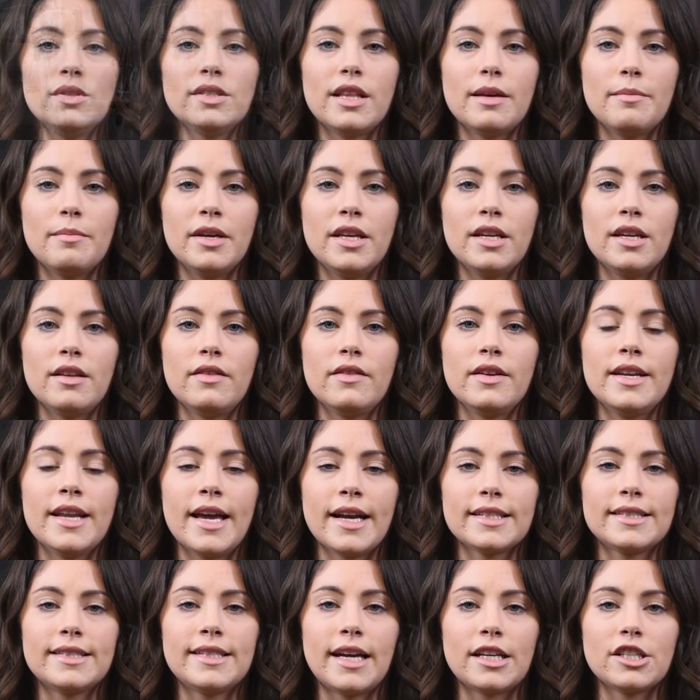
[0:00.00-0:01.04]
them in the
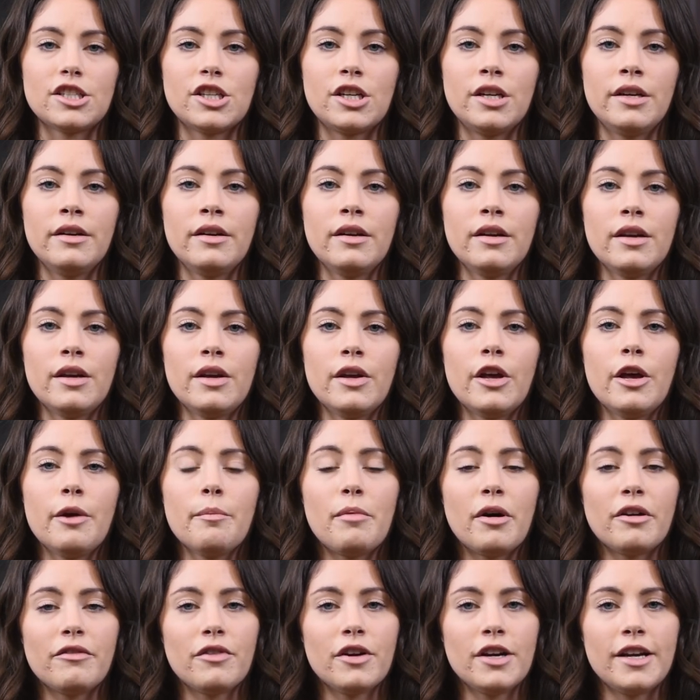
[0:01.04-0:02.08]
next section.
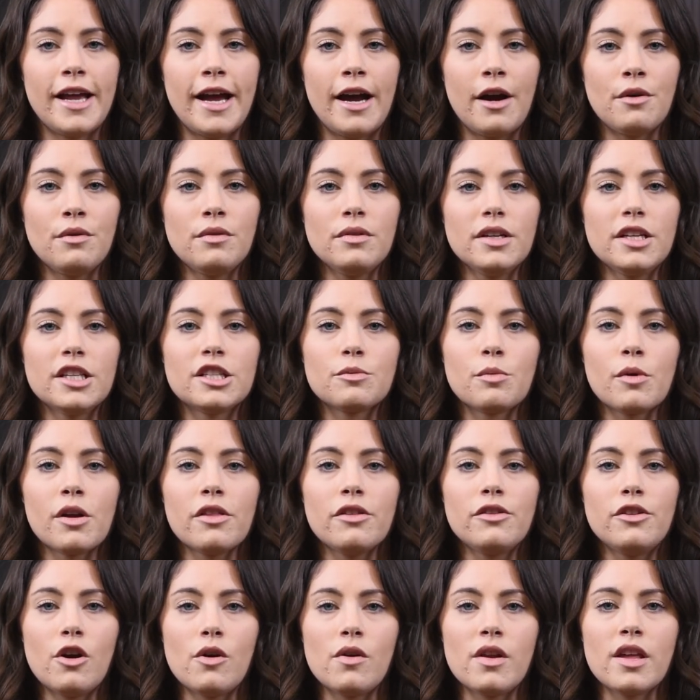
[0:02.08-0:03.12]
But for now, it's worth
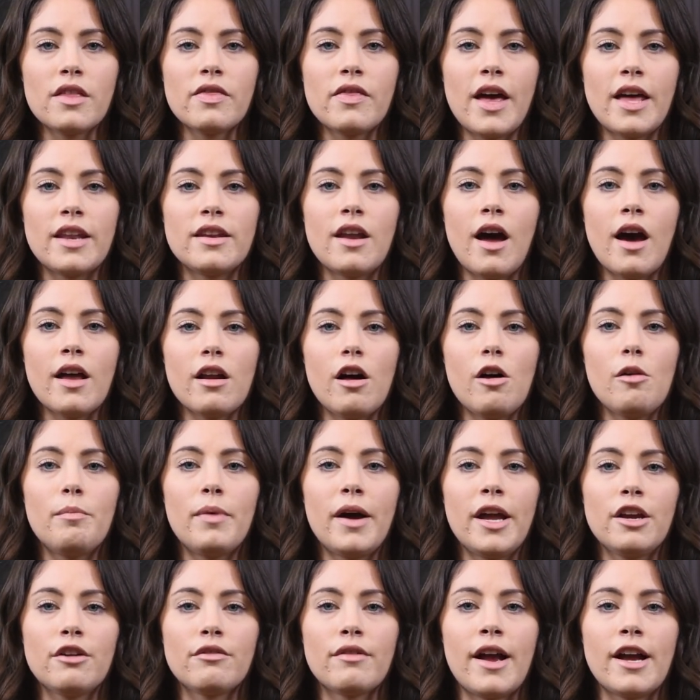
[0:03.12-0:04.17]
noting that not all
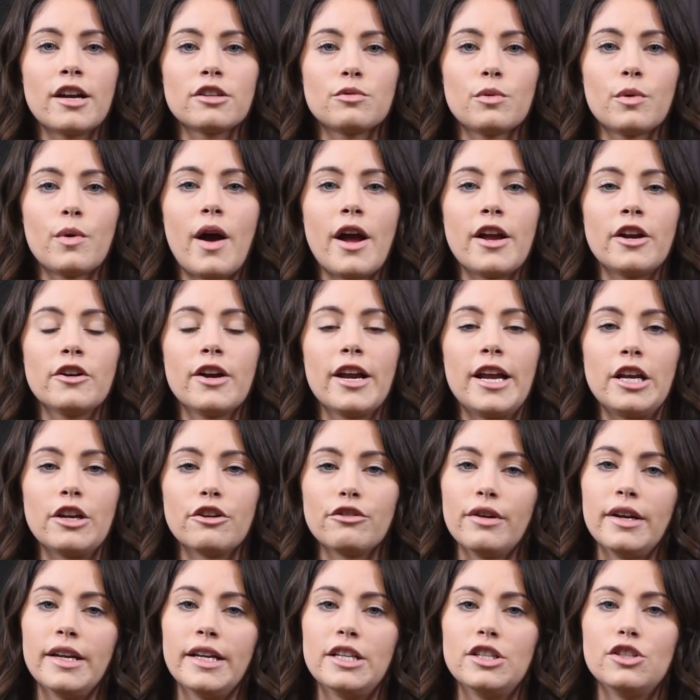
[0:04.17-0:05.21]
bike racks require
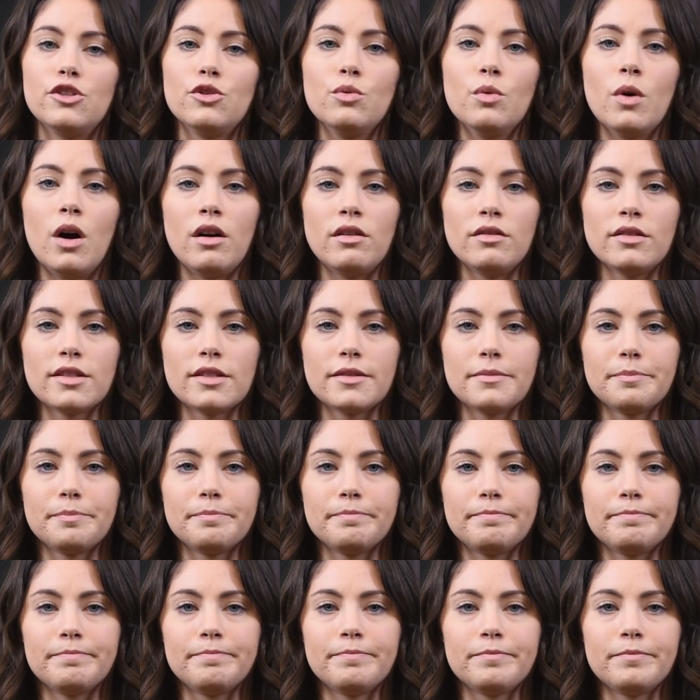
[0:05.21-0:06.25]
anchoring into walls.
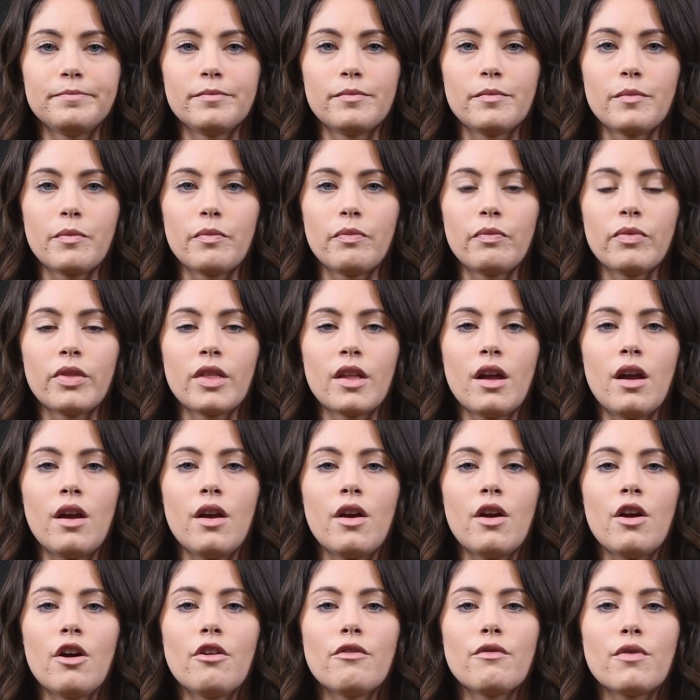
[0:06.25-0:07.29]

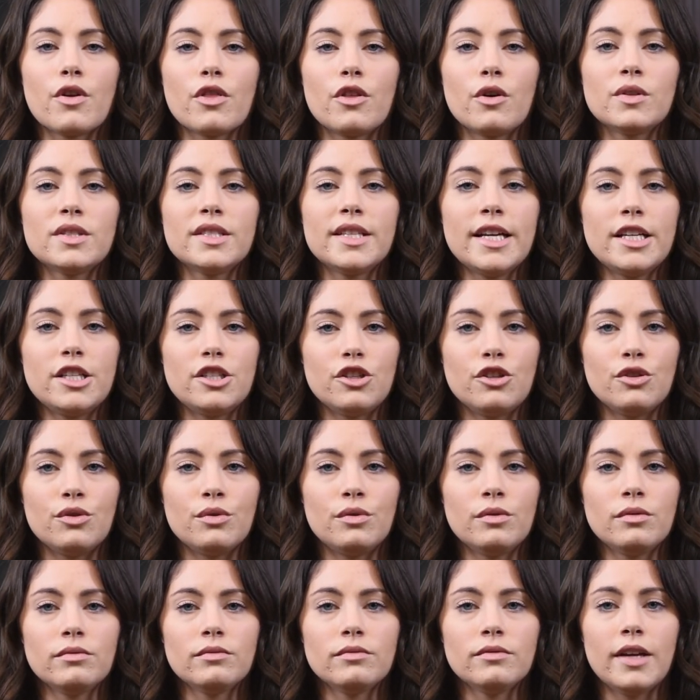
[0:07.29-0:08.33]
For those that do,
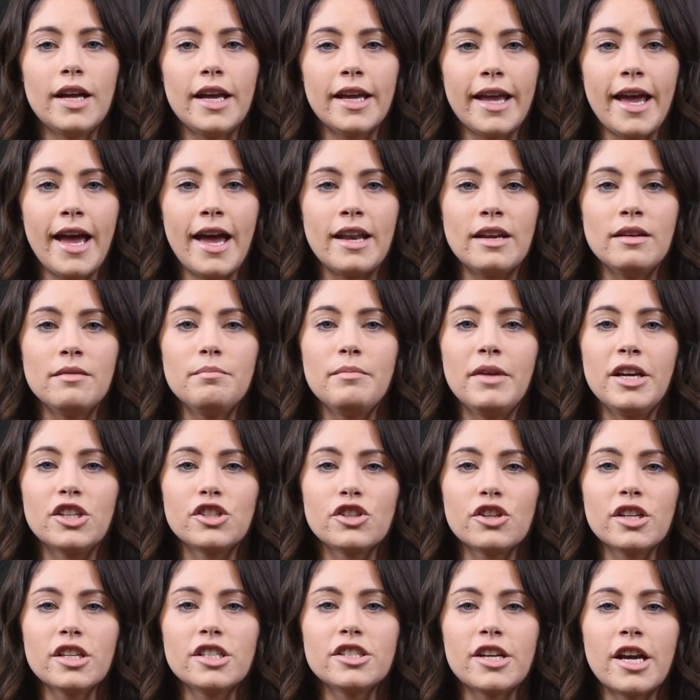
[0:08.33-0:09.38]
again, make sure
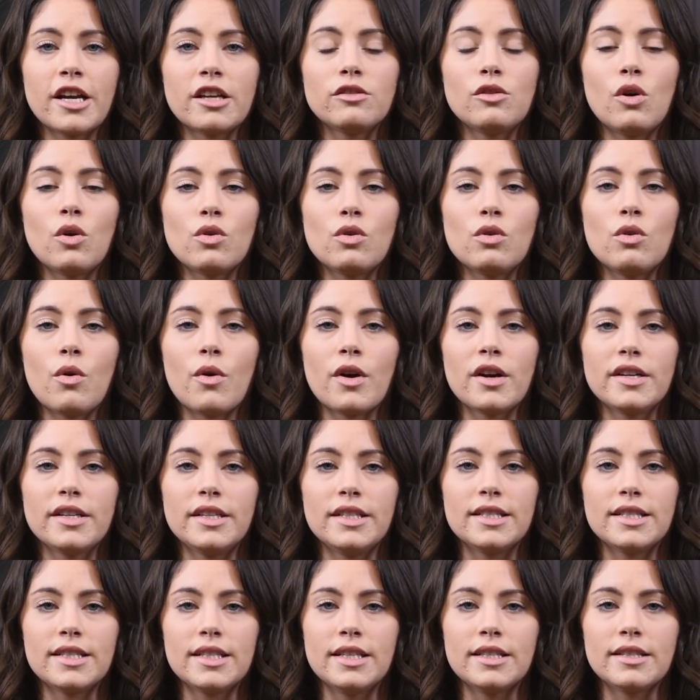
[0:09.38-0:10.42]
to check local
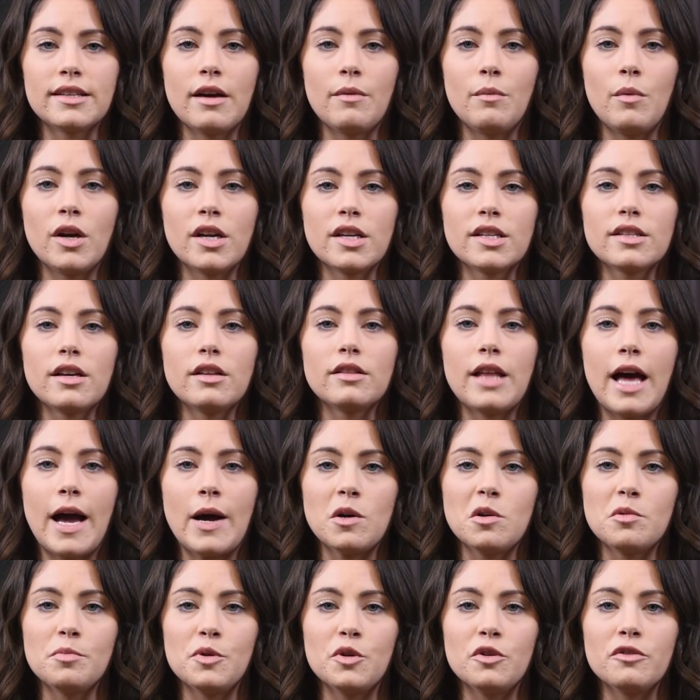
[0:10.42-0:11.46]
ordinances on what is
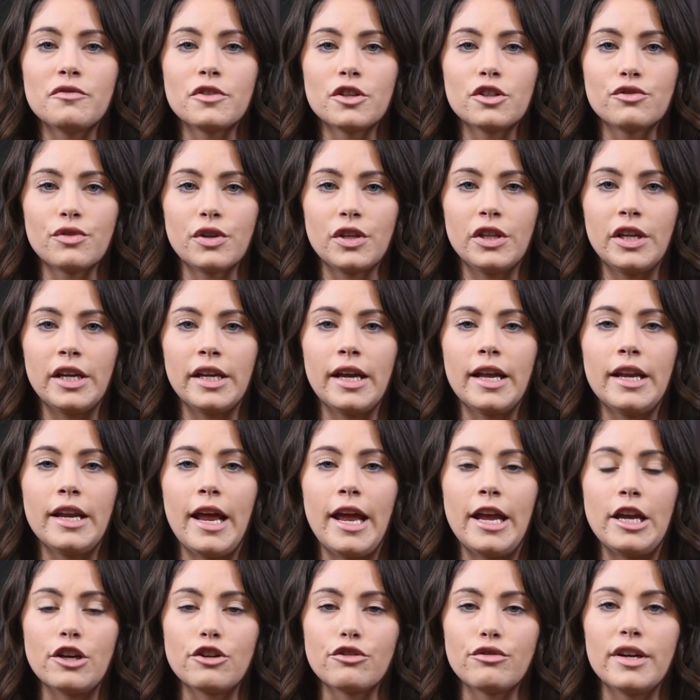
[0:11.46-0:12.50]
allowable for drilling and
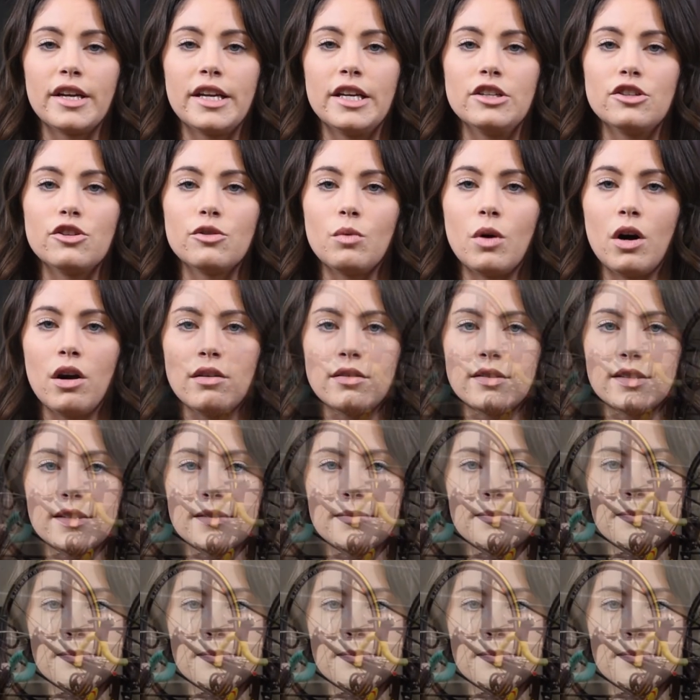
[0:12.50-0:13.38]
anchoring into walls.